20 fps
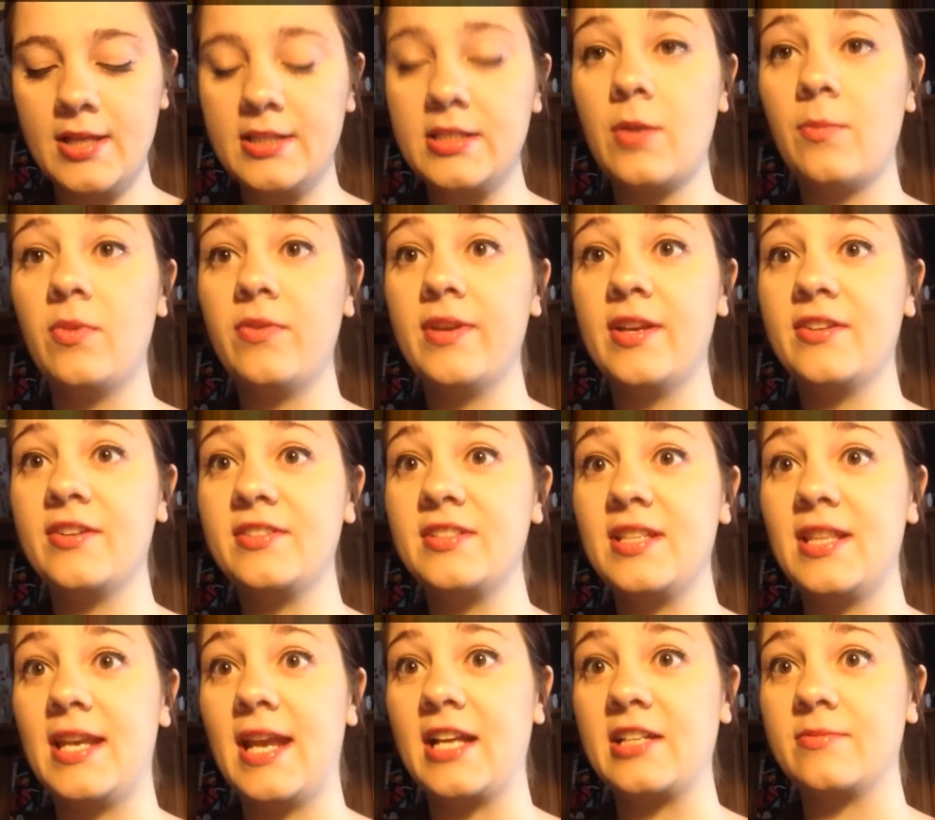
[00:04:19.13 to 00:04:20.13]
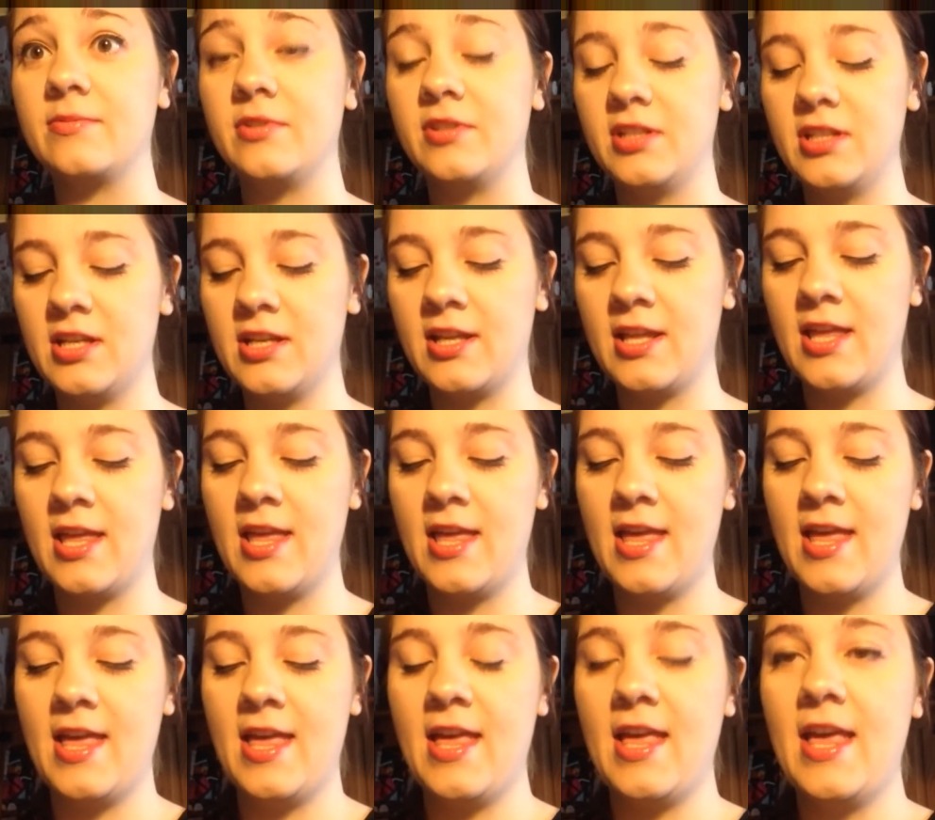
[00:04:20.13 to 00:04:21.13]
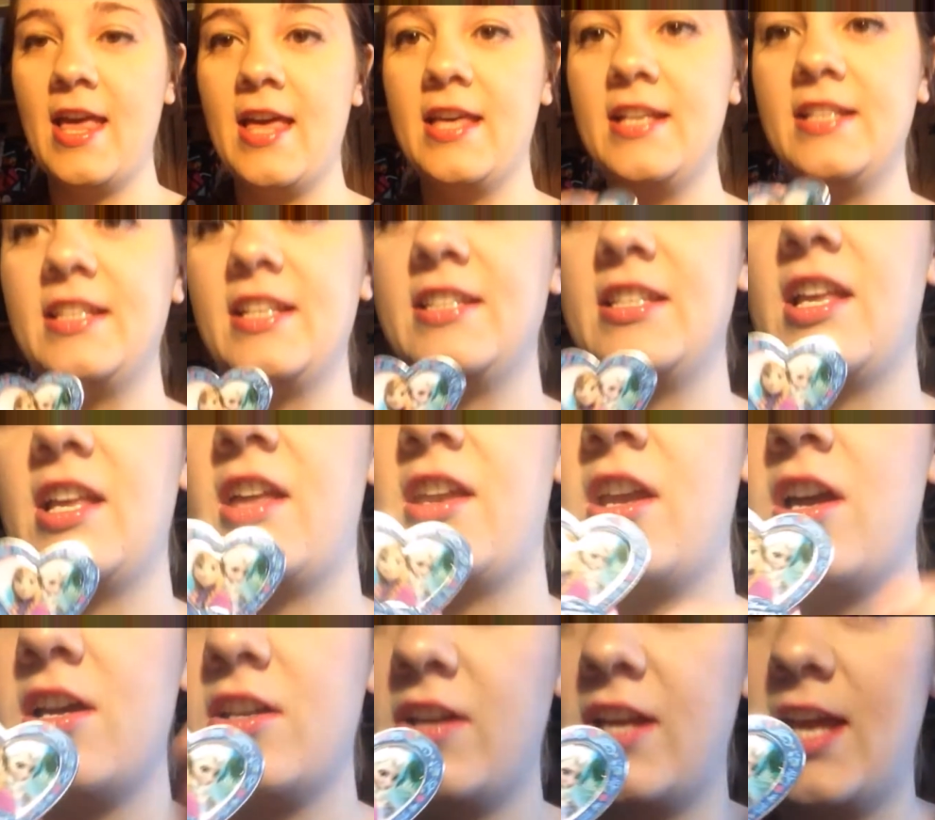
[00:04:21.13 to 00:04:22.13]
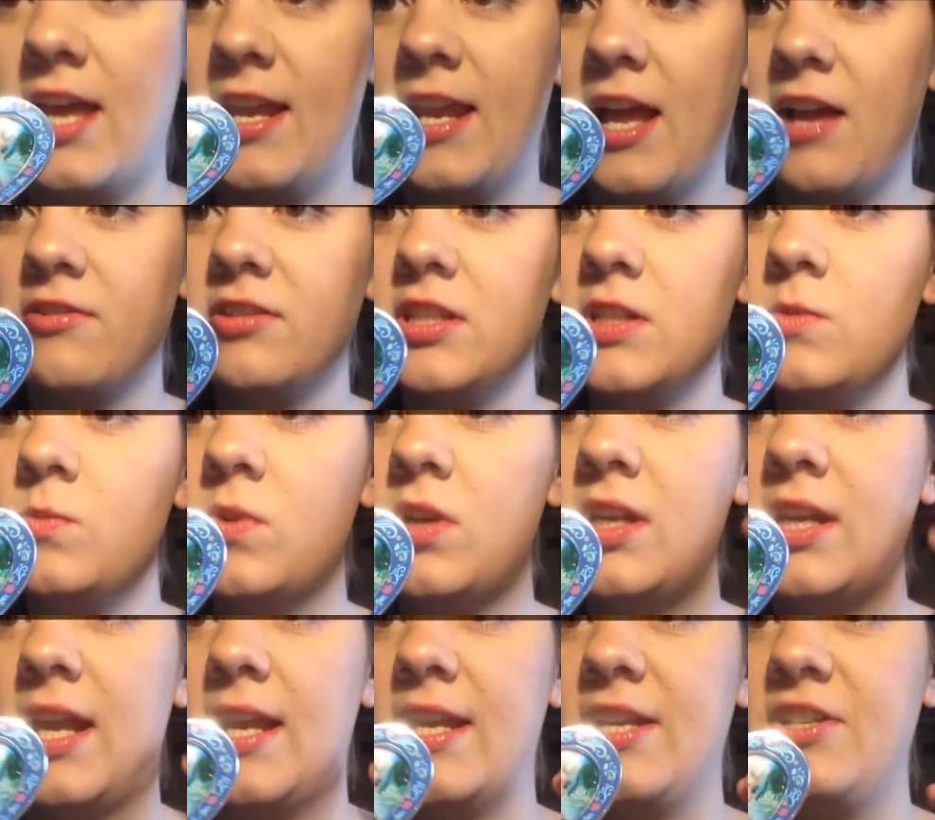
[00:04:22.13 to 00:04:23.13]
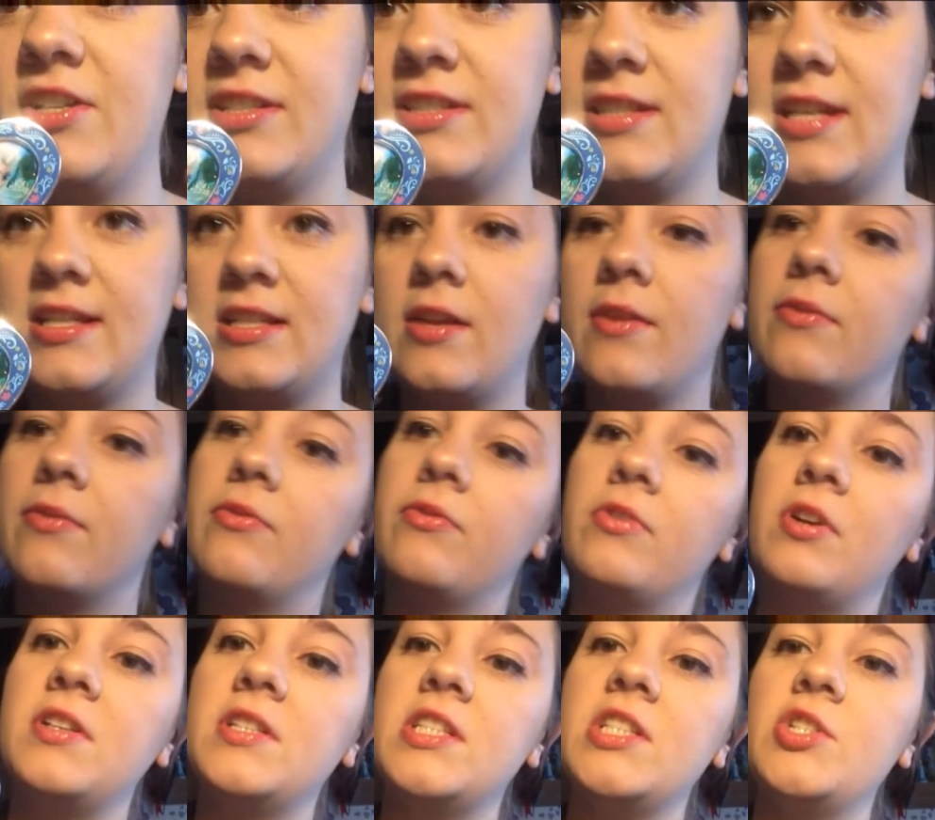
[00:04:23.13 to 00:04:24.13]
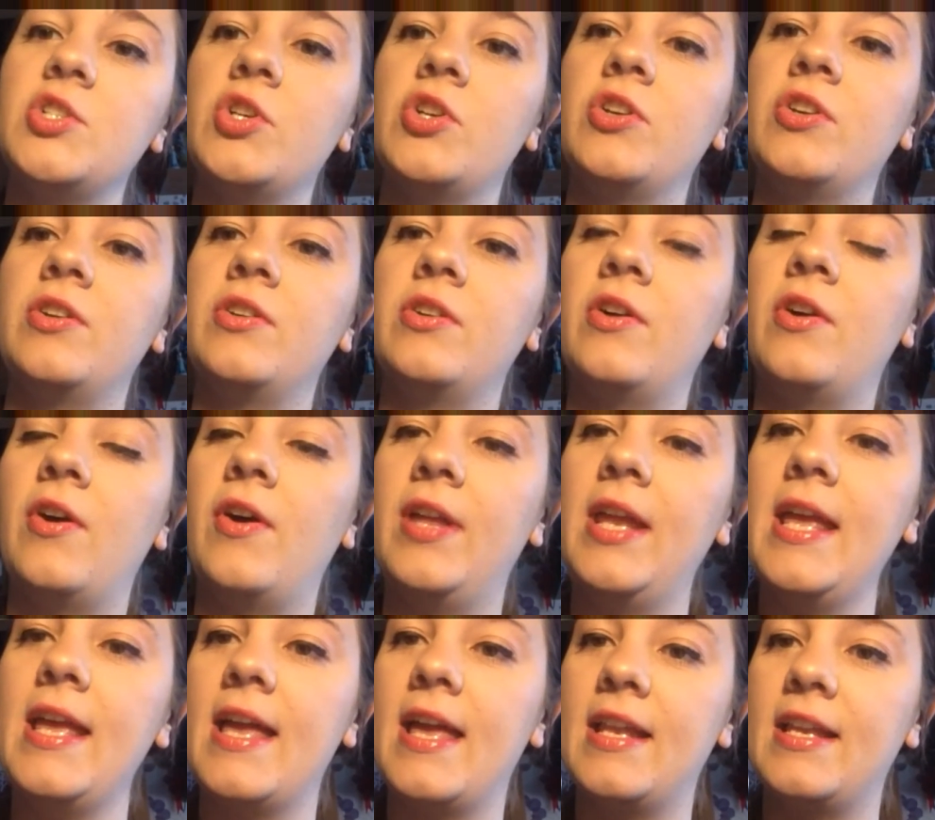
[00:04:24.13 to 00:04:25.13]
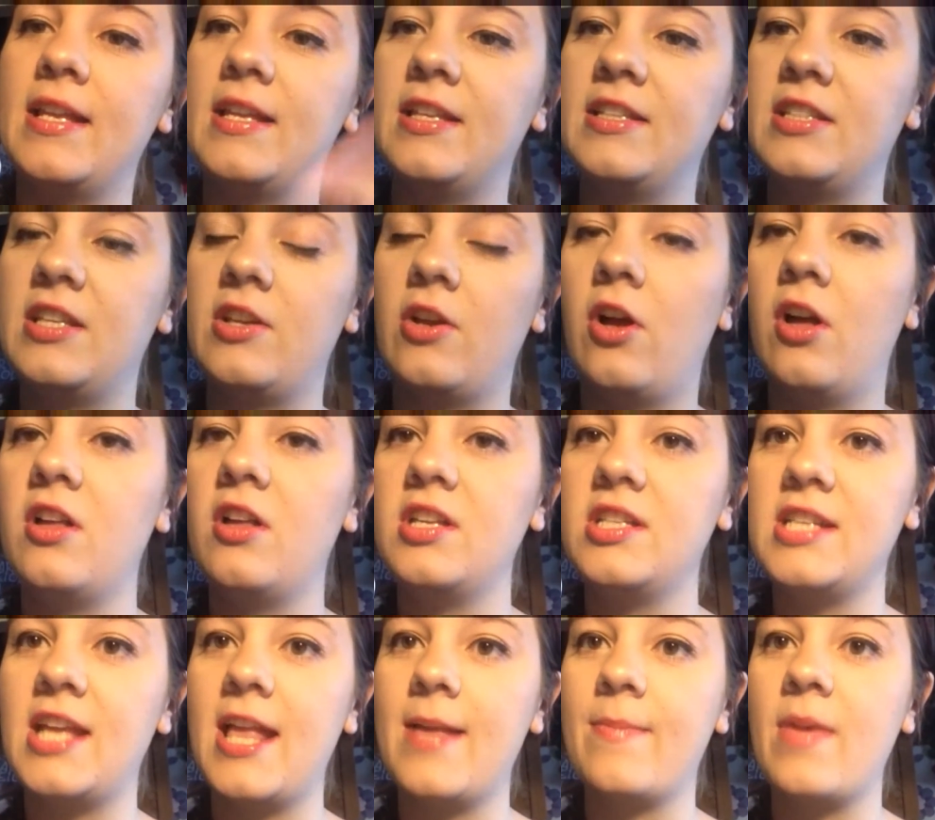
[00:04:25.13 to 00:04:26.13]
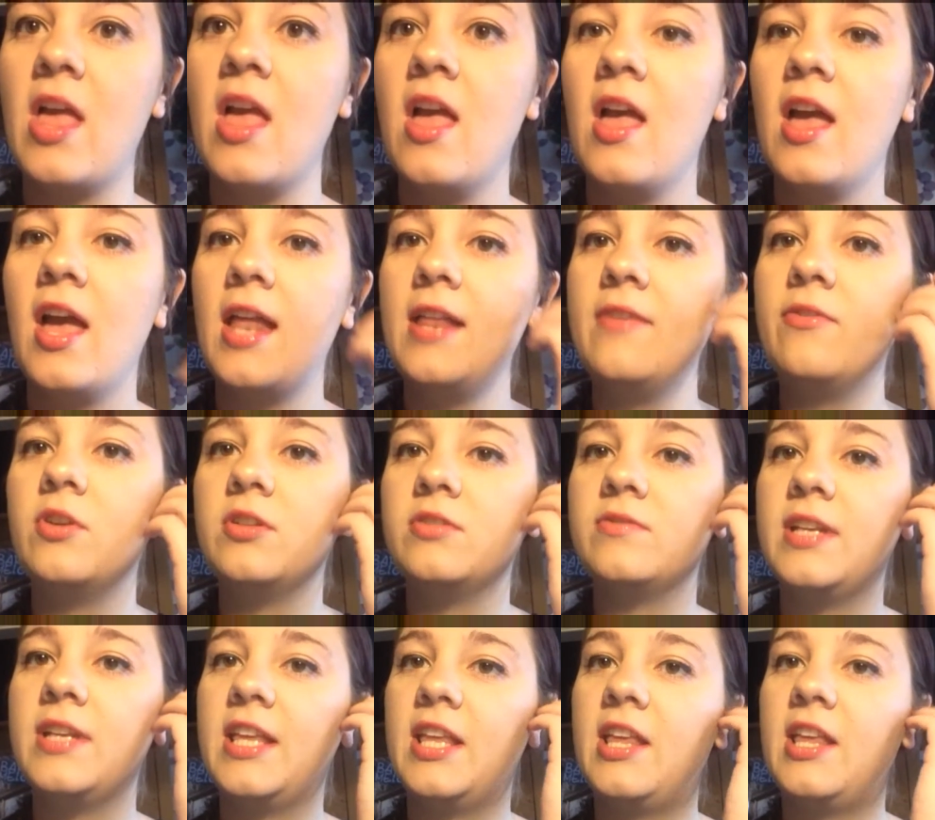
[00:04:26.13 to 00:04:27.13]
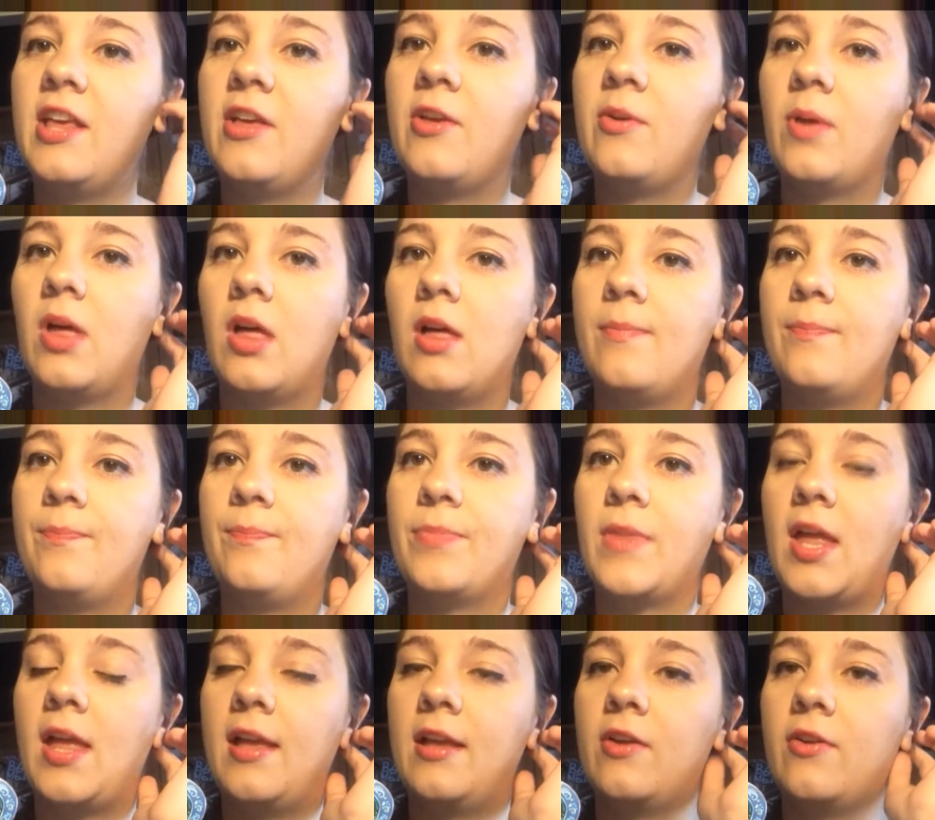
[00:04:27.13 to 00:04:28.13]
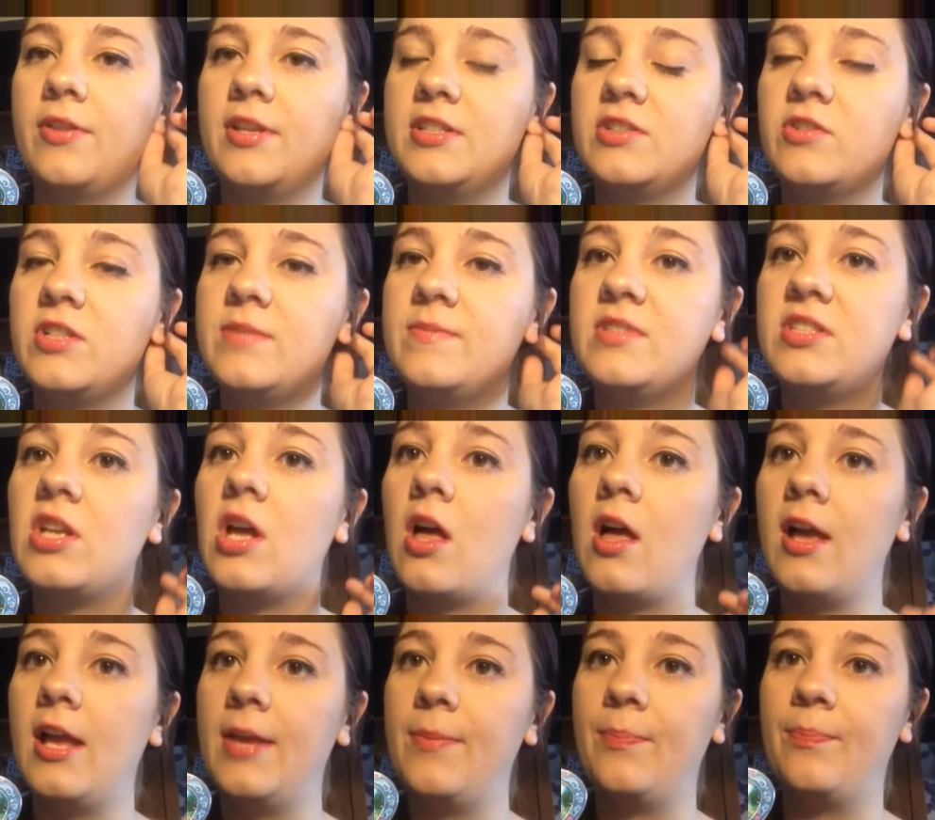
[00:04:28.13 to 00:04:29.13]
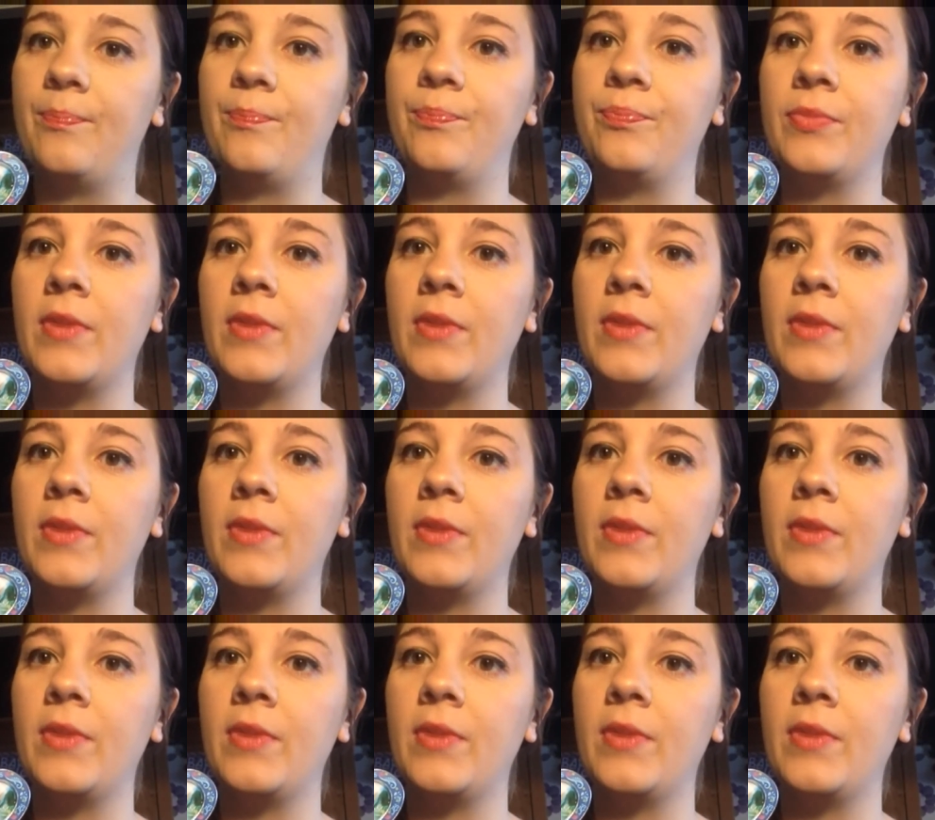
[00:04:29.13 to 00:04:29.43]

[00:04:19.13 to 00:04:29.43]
so moving on to the next one. This is an Anna and Elsa one, and it just says Frozen on it and it's in a heart shape and I thought it was really cute. Um, I got this Christmas time,